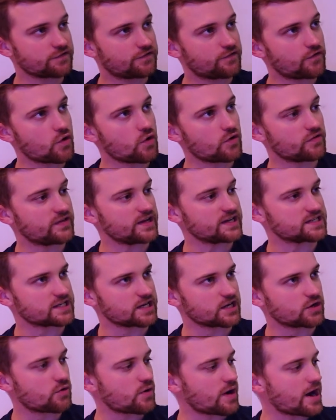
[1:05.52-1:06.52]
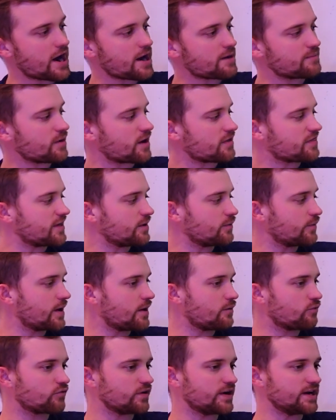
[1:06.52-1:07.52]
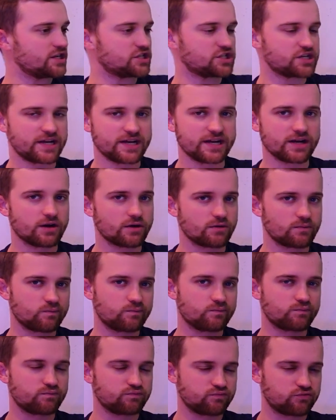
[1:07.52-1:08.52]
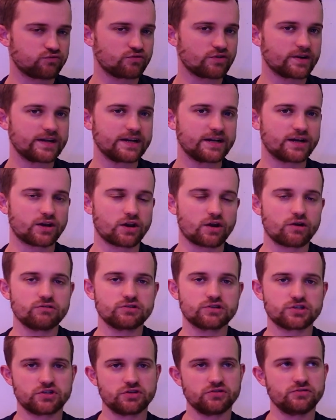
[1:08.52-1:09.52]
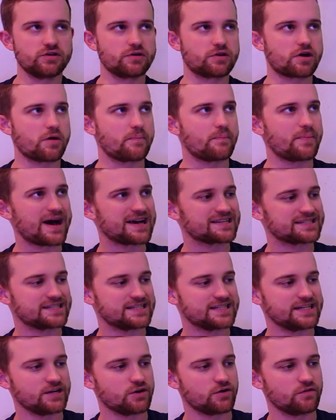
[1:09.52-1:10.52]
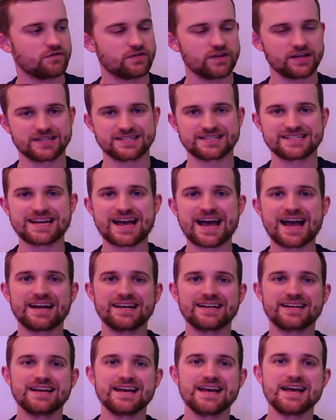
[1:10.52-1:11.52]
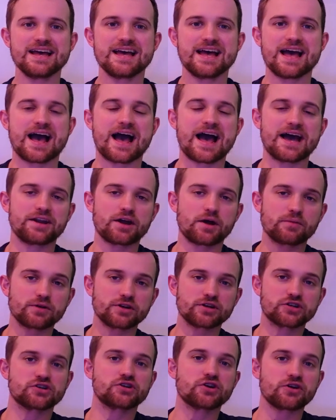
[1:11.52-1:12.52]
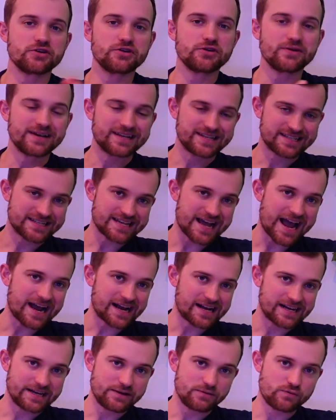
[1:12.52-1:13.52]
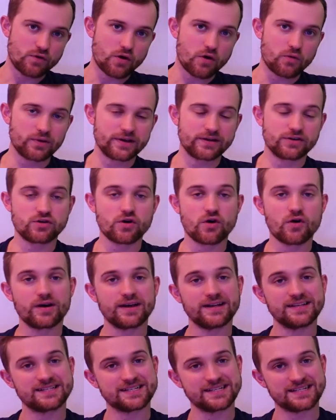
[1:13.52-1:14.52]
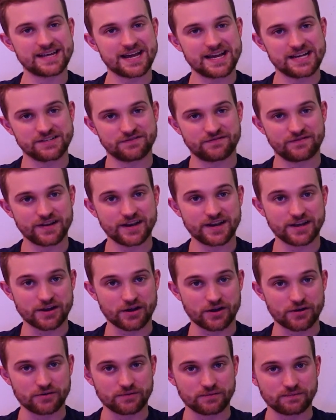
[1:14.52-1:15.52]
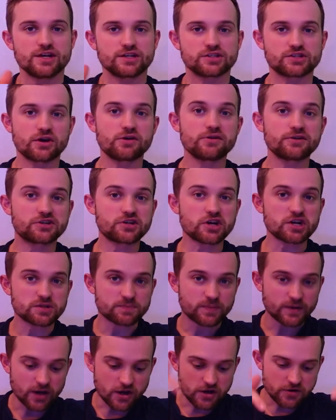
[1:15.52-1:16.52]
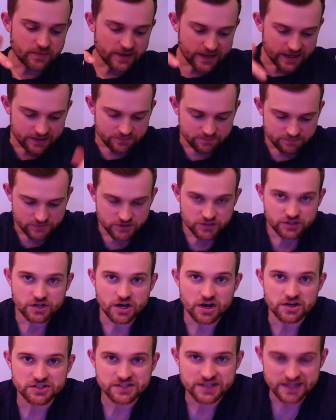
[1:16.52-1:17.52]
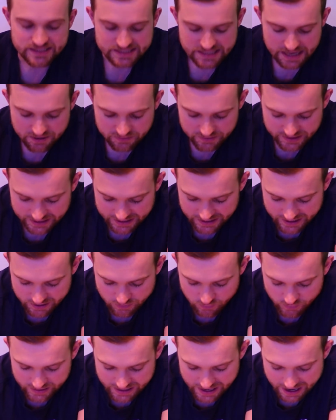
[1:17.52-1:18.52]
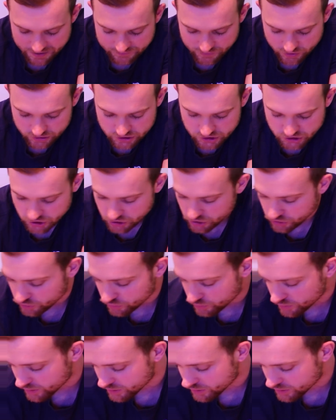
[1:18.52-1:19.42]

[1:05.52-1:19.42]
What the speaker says: for this aquarium. I think they're reaching pretty close to the capacity of this tank, and I'm going to show you exactly what we got in today's video. So just below me, just down here, we have our two